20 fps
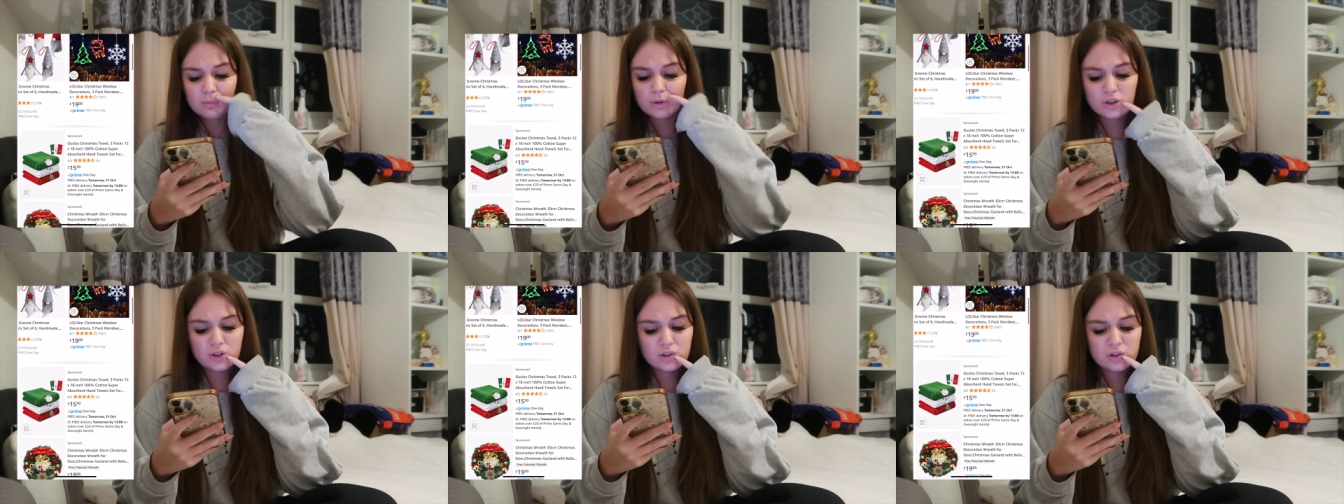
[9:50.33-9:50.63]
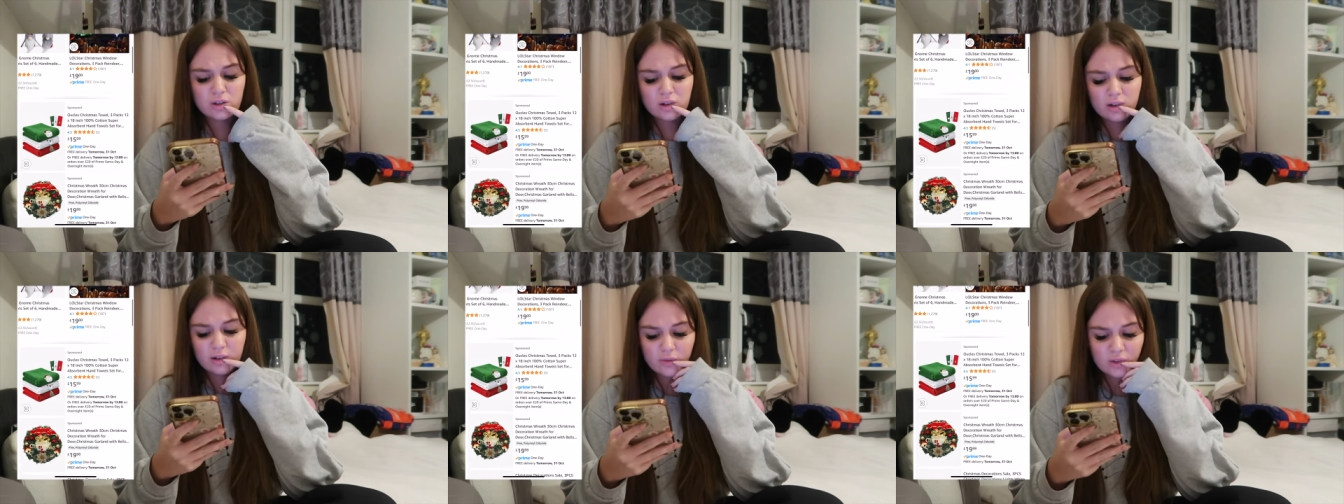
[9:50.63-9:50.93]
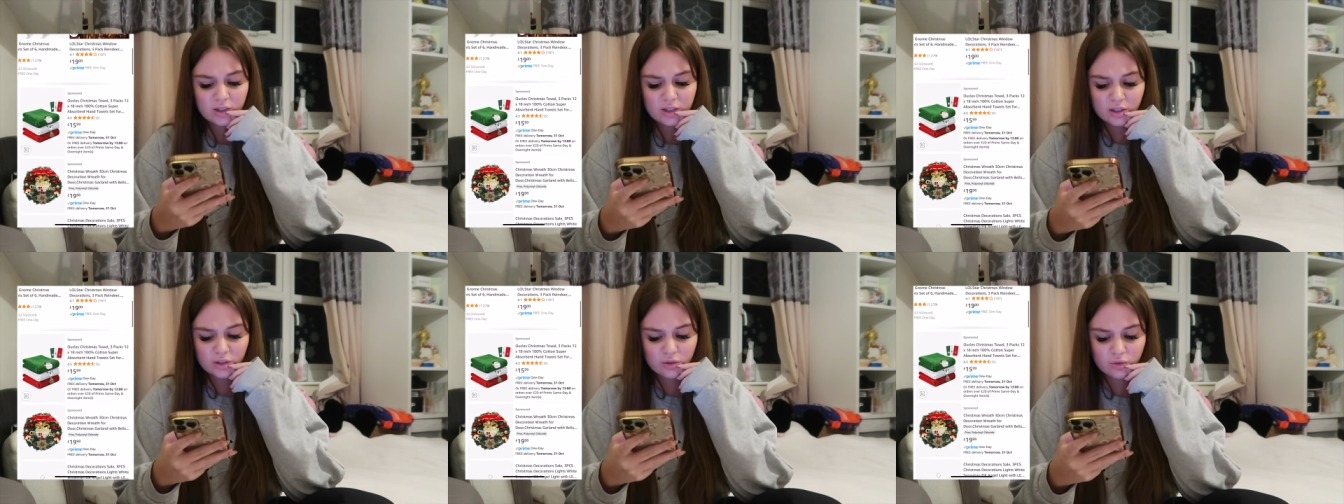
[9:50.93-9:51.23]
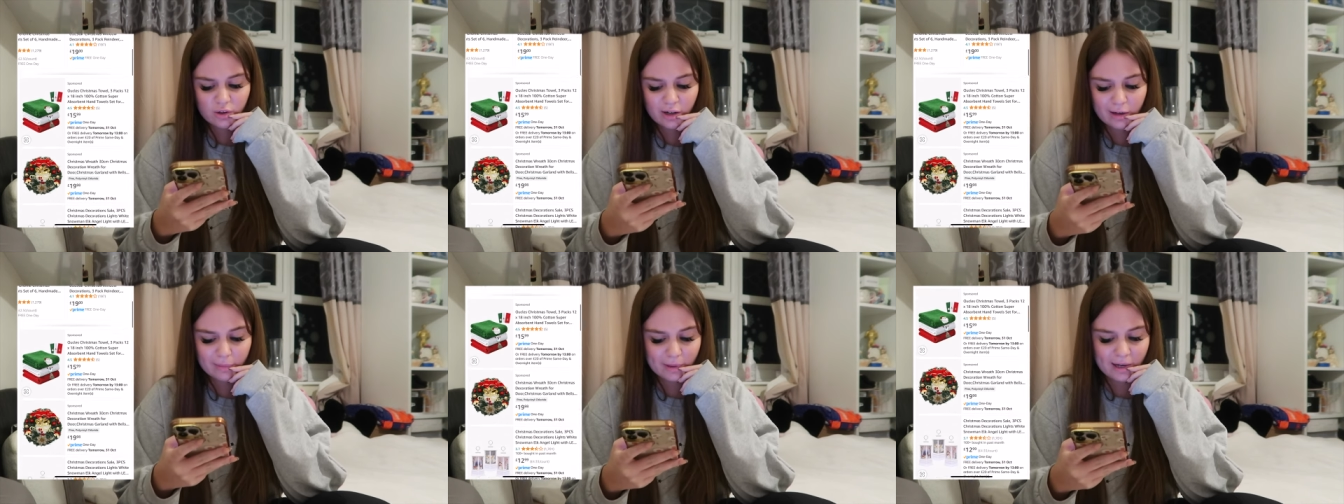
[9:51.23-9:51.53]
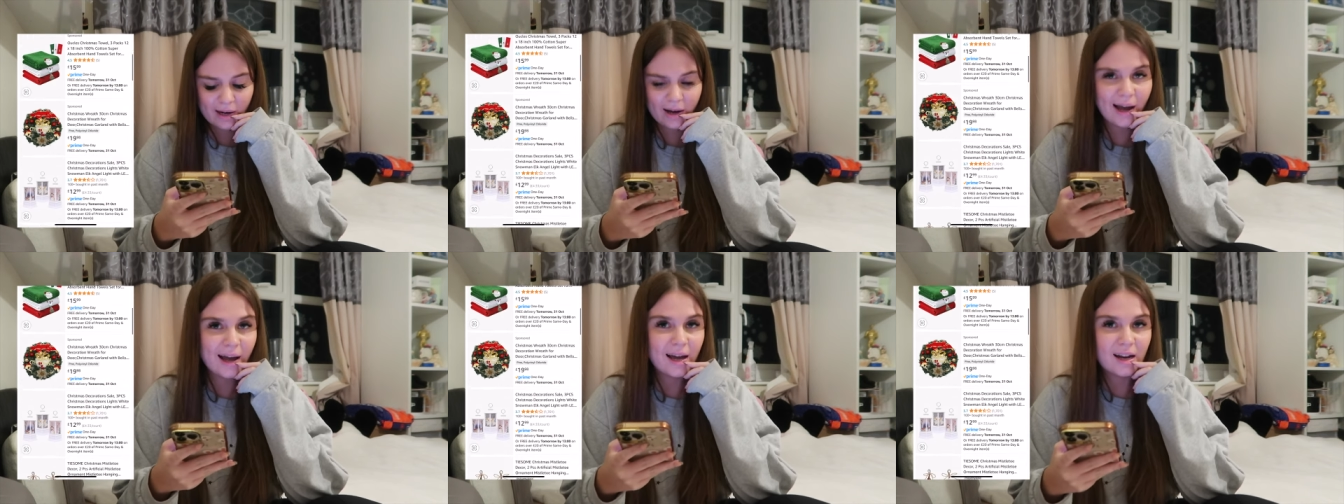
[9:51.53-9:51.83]
But just none of this is screaming
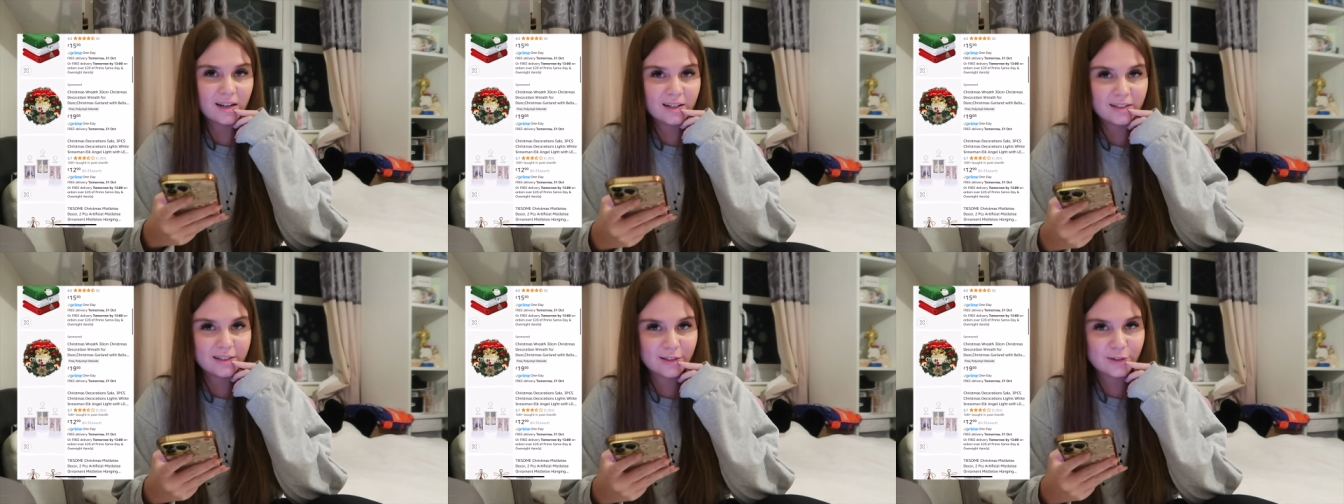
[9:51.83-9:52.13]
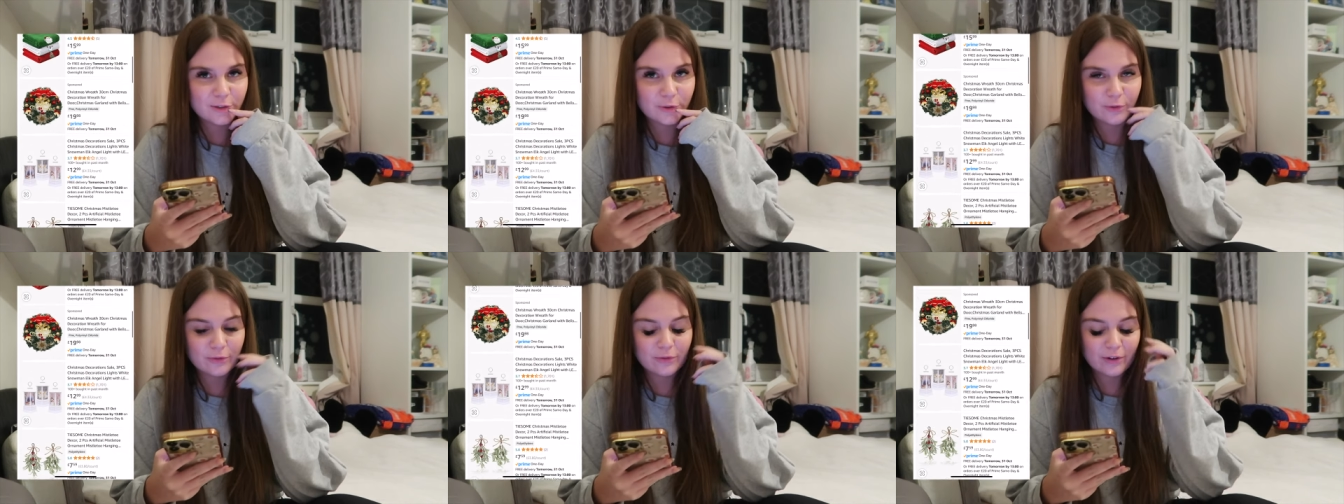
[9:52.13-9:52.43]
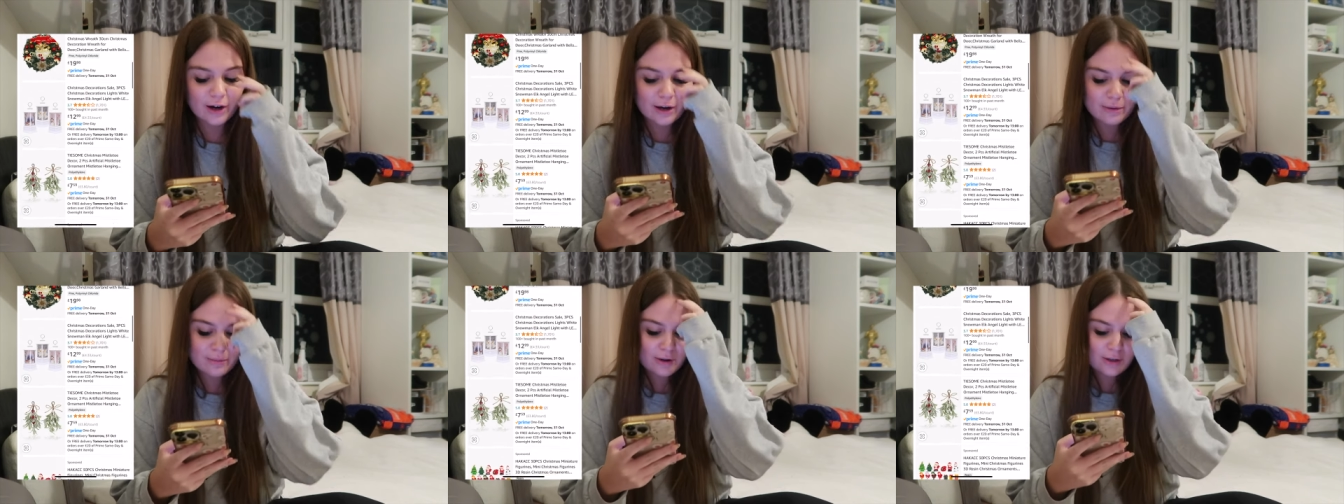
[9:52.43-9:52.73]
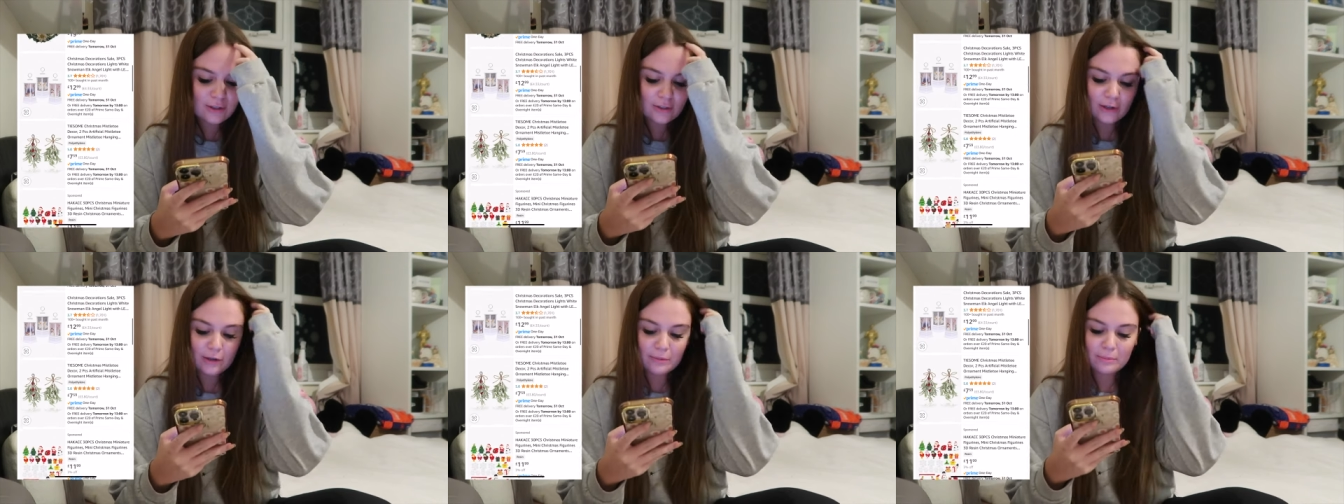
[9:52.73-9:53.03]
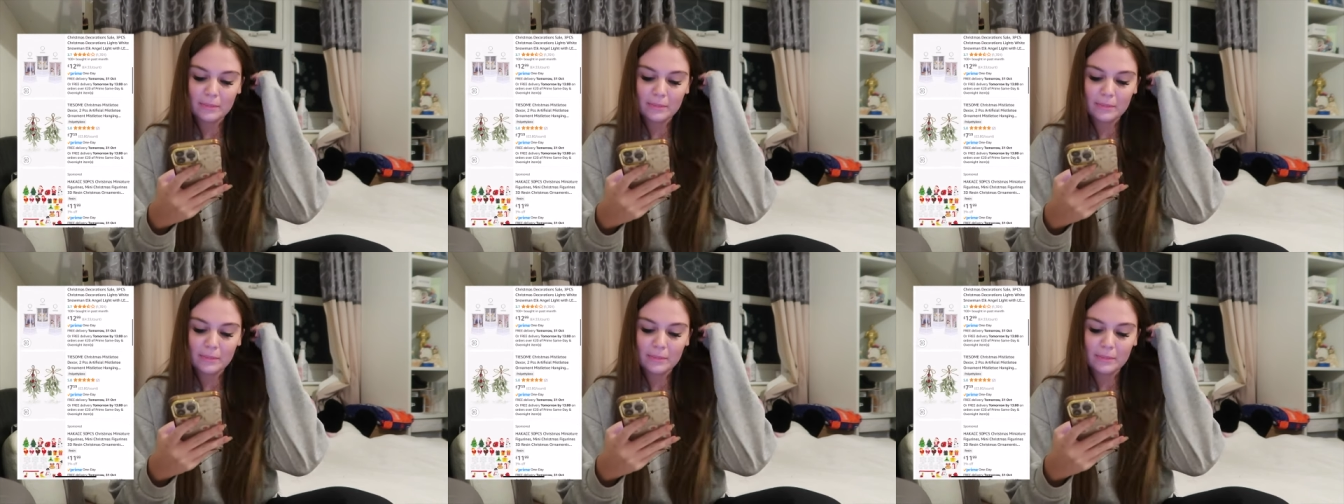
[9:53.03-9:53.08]
at Ellis. It's all very much like